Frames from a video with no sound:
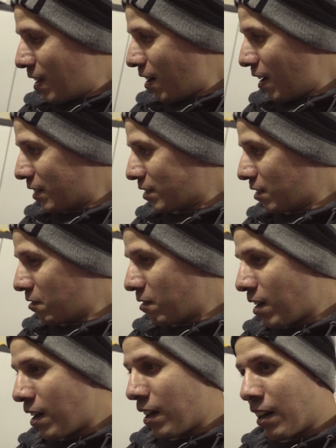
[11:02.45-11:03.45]
All right,
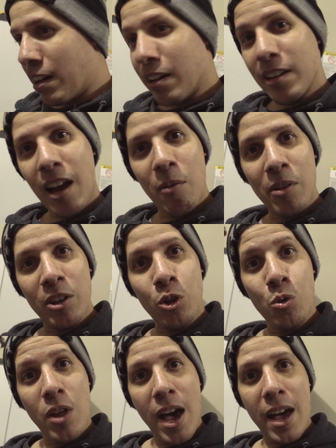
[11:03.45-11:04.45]
so yeah, we're gonna
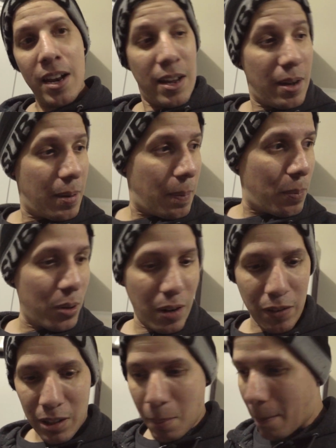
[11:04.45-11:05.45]
do that, put
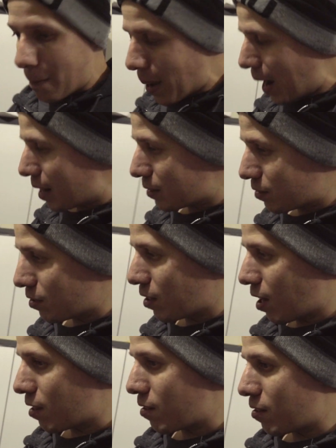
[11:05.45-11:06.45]
everything back
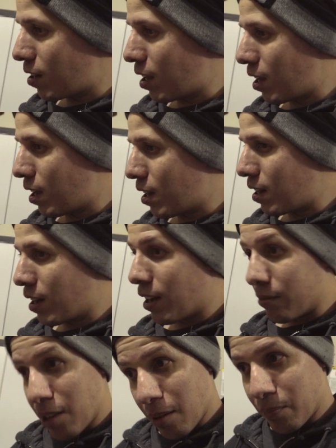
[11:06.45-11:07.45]
together, and
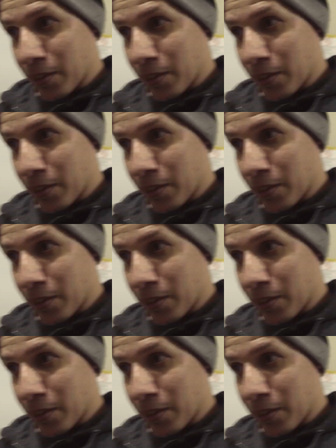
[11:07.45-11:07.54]
yeah.